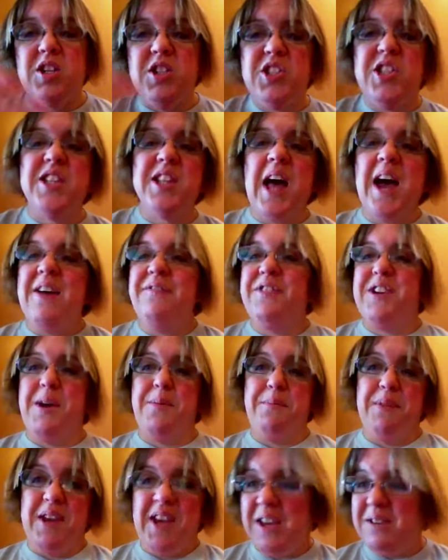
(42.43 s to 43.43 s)
She laughed
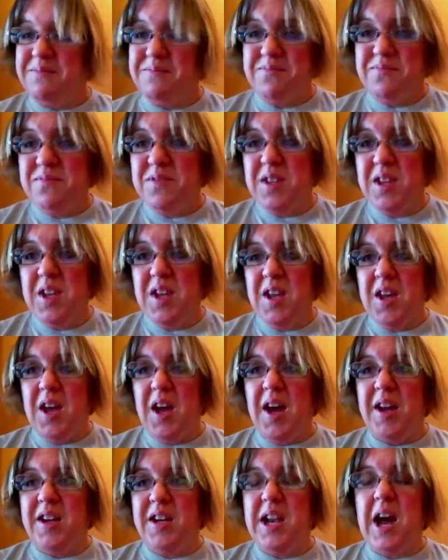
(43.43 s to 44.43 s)
at me,
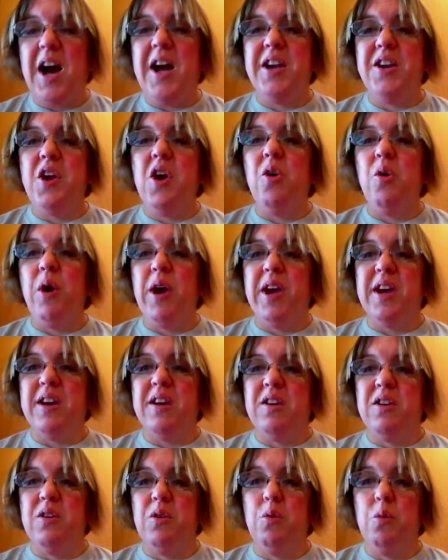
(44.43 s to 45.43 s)
not knowing
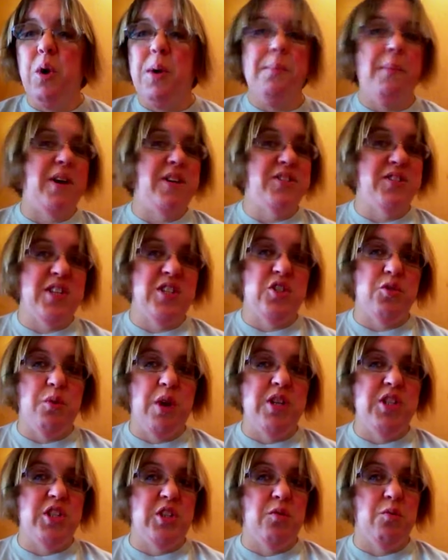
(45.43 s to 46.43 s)
what my
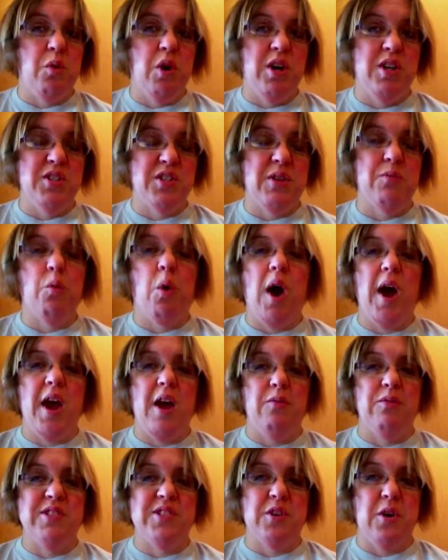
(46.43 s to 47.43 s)
situation was and why
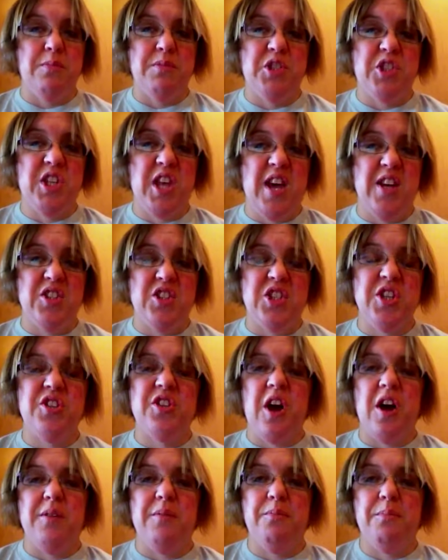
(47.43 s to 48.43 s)
I was so upset. She
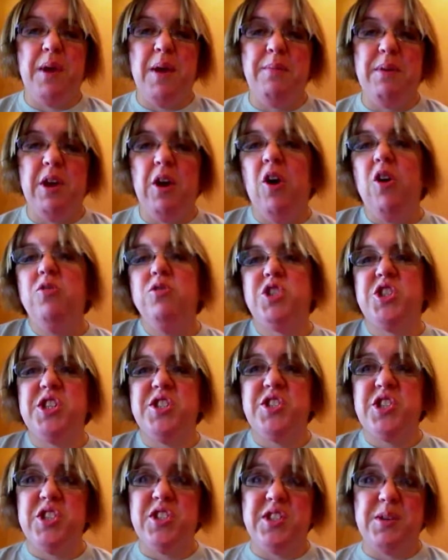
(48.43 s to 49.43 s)
thought maybe, oh,
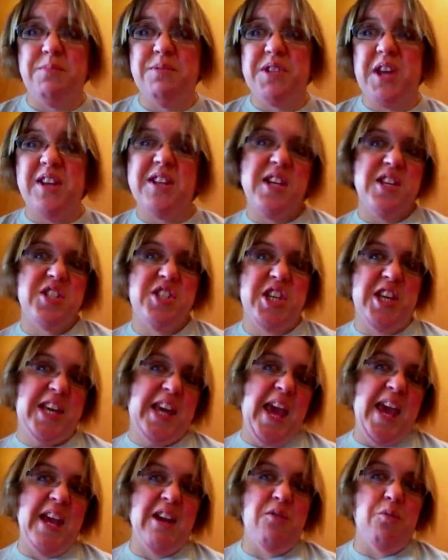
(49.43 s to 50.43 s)
she's just upset because she
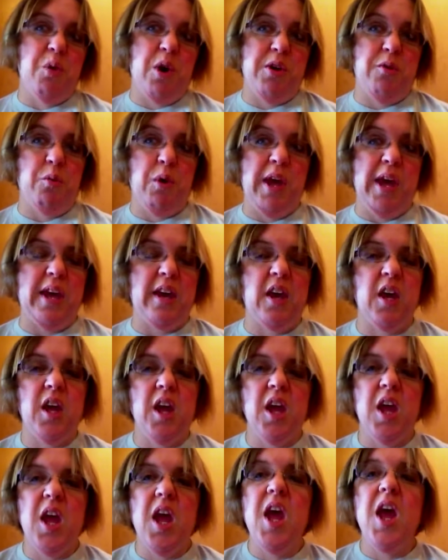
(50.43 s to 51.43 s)
gained 1
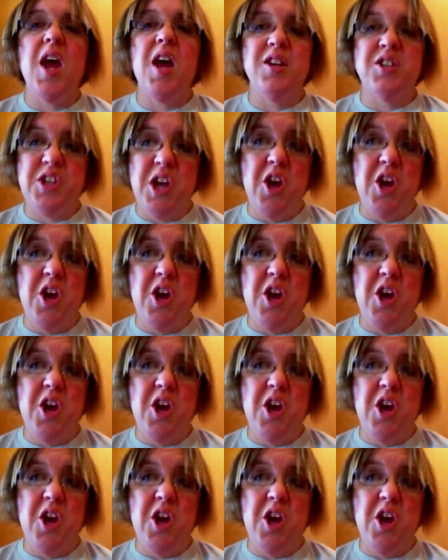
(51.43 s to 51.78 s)
week.